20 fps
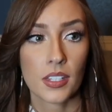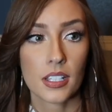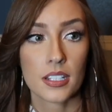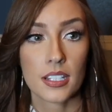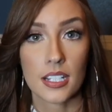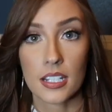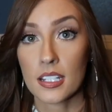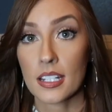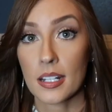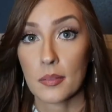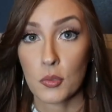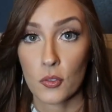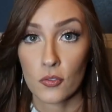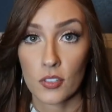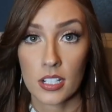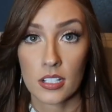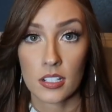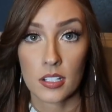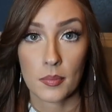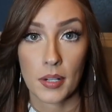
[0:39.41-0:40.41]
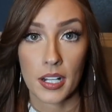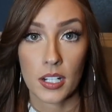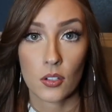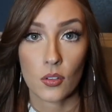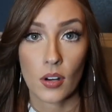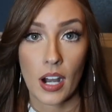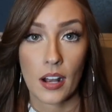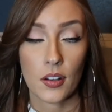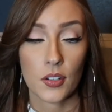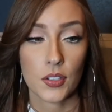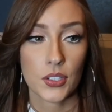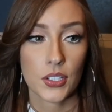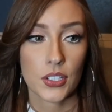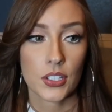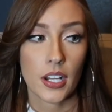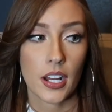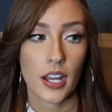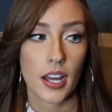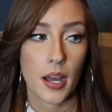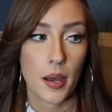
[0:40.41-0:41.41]
since I moved into my new house.
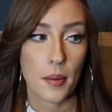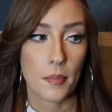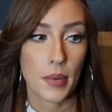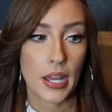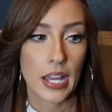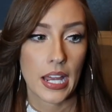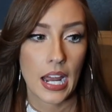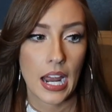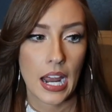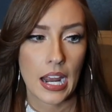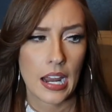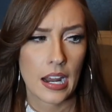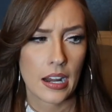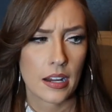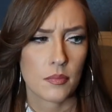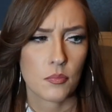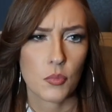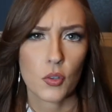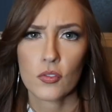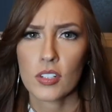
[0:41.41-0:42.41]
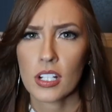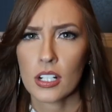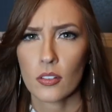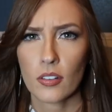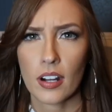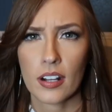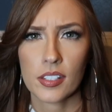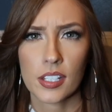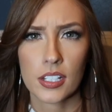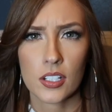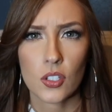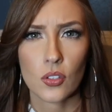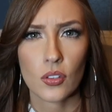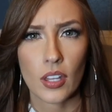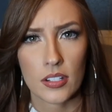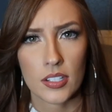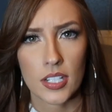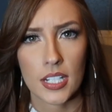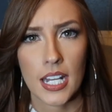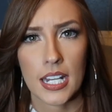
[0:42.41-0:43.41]
I moved in around like
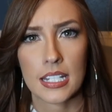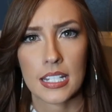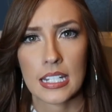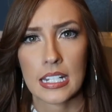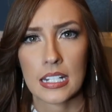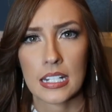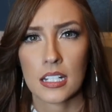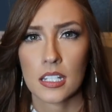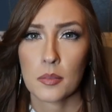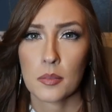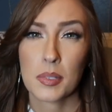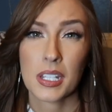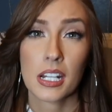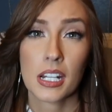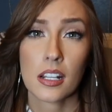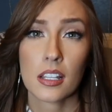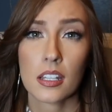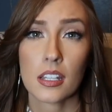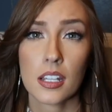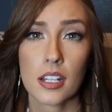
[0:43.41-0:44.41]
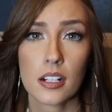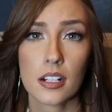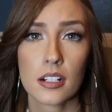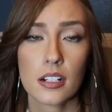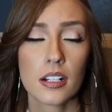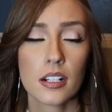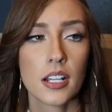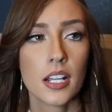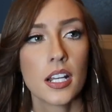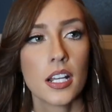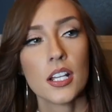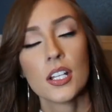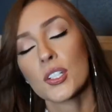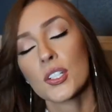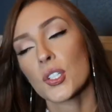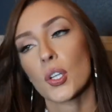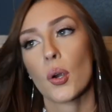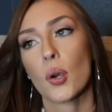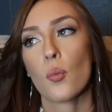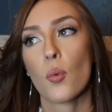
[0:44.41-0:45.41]
2019 in the beginning of the year,
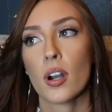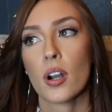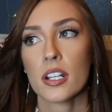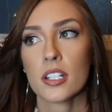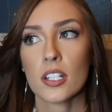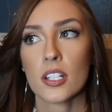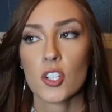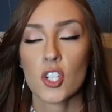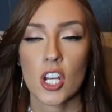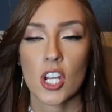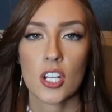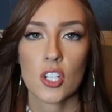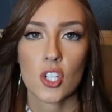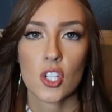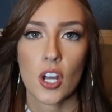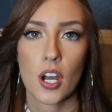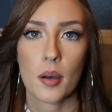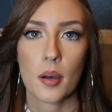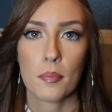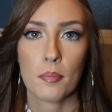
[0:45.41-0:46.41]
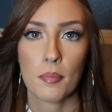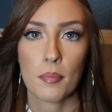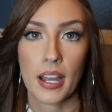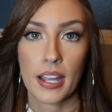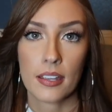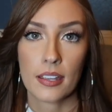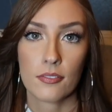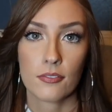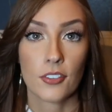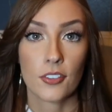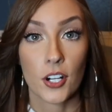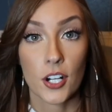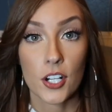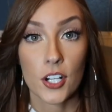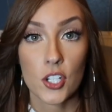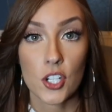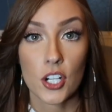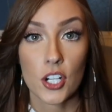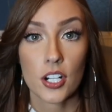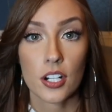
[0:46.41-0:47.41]
so I wanted to change up my
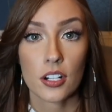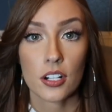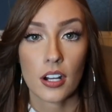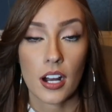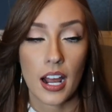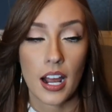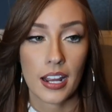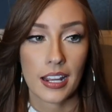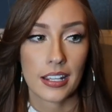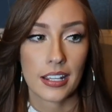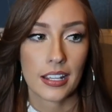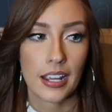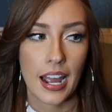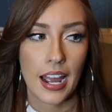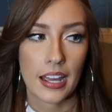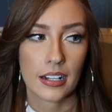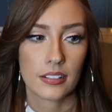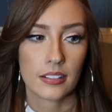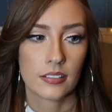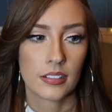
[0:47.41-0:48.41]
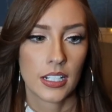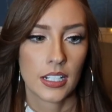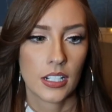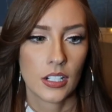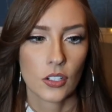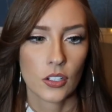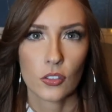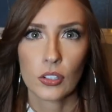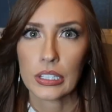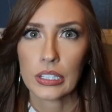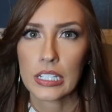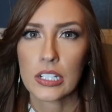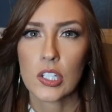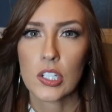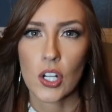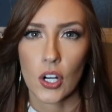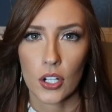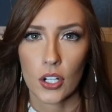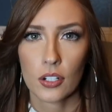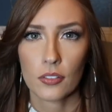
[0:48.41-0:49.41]
furniture. I had really
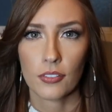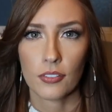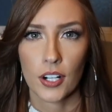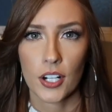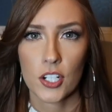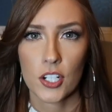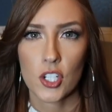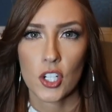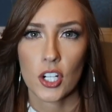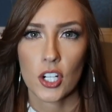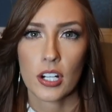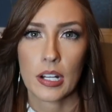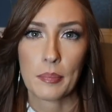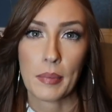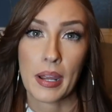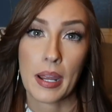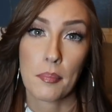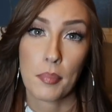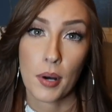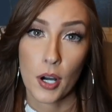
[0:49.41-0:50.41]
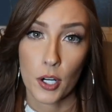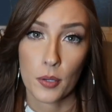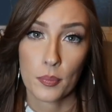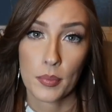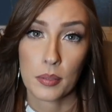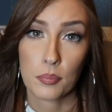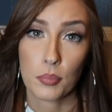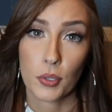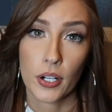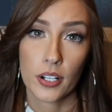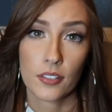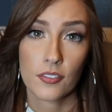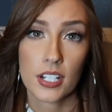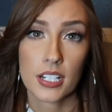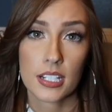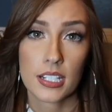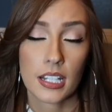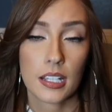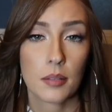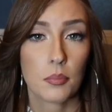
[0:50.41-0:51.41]
dark furniture in my apartment
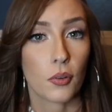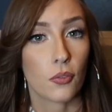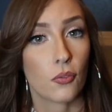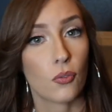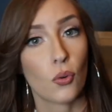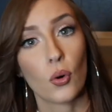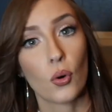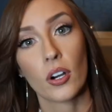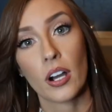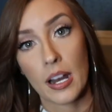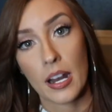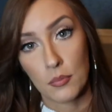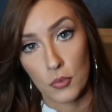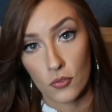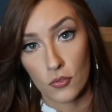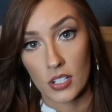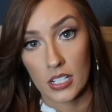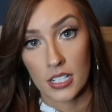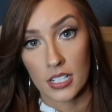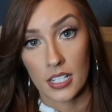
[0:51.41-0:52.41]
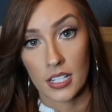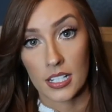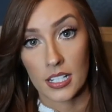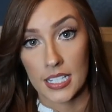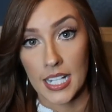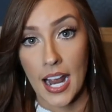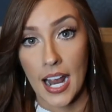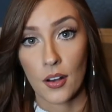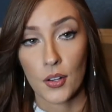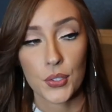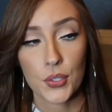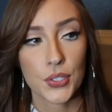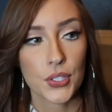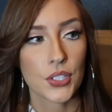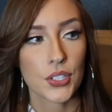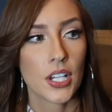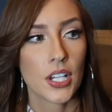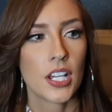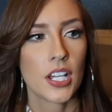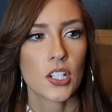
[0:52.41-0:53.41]
previously before I moved into this house.
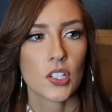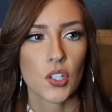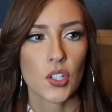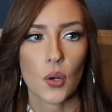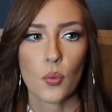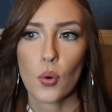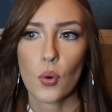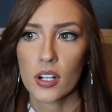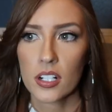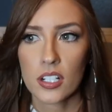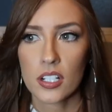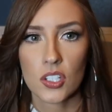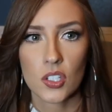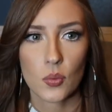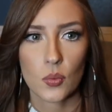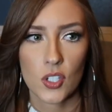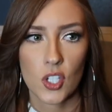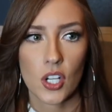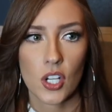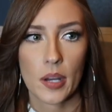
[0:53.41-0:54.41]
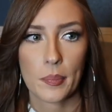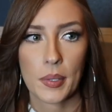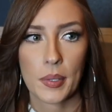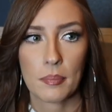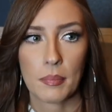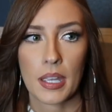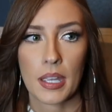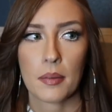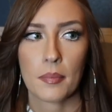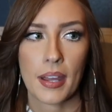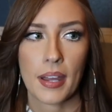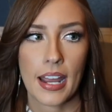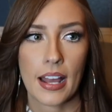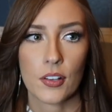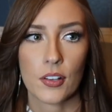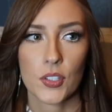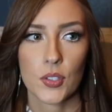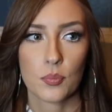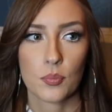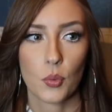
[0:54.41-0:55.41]
So I wanted to switch it up and make my
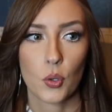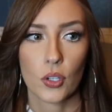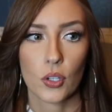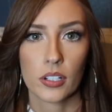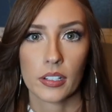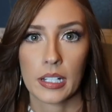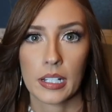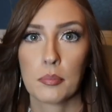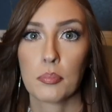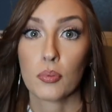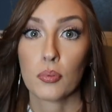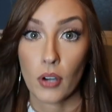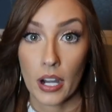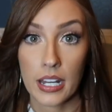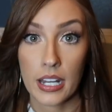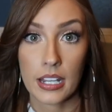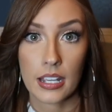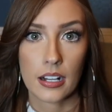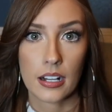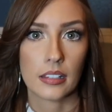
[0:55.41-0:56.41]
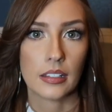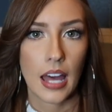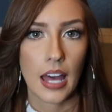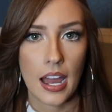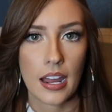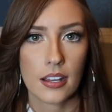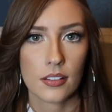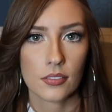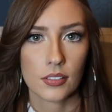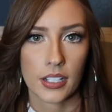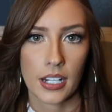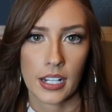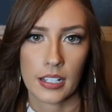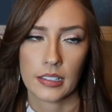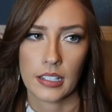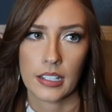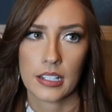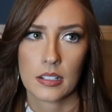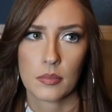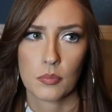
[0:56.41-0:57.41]
house more like bright and alive. Like I
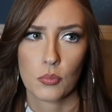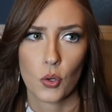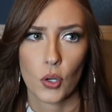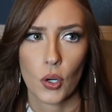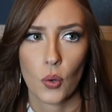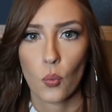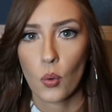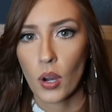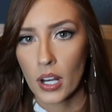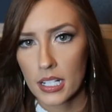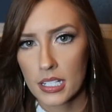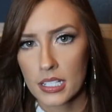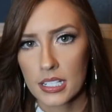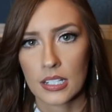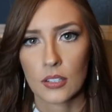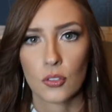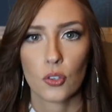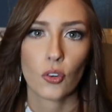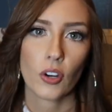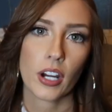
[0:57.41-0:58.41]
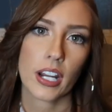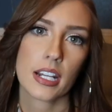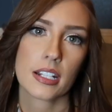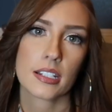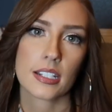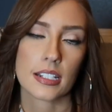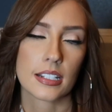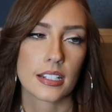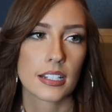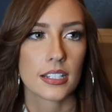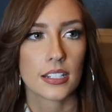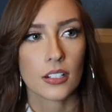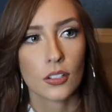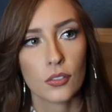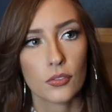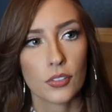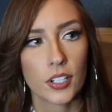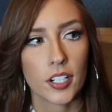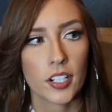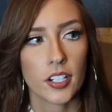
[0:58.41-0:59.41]
liked more whites and grays and
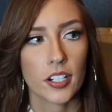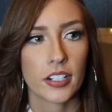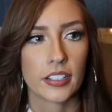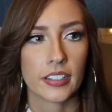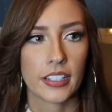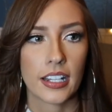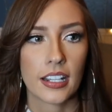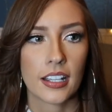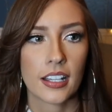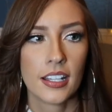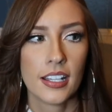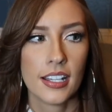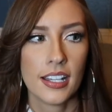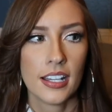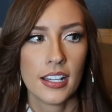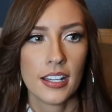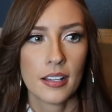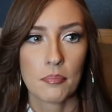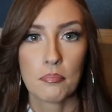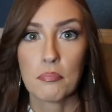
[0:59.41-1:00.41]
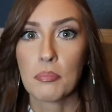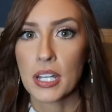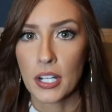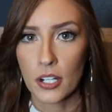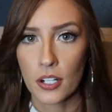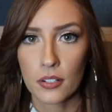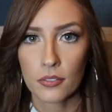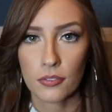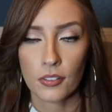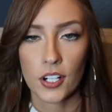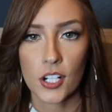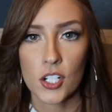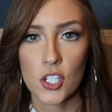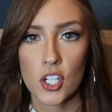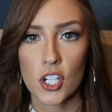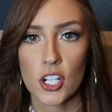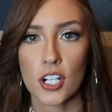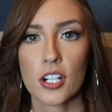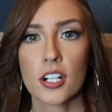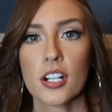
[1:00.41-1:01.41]
silver and like mirrored
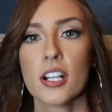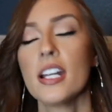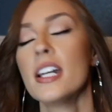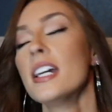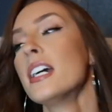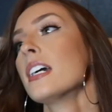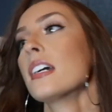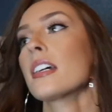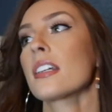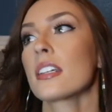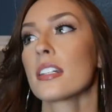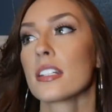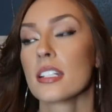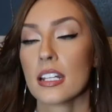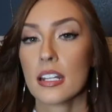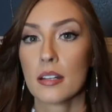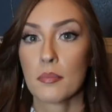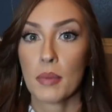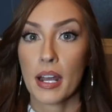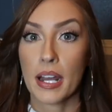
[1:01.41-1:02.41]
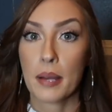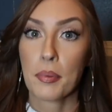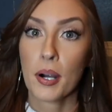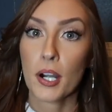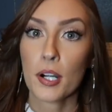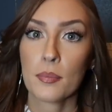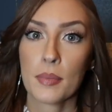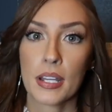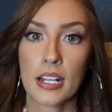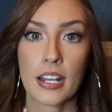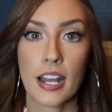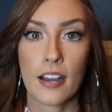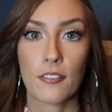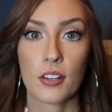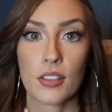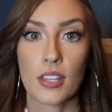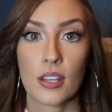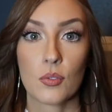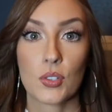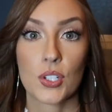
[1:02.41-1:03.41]
furniture, because in my apartment
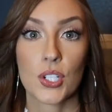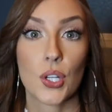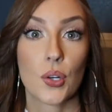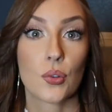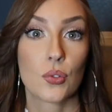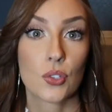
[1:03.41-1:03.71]
everything was so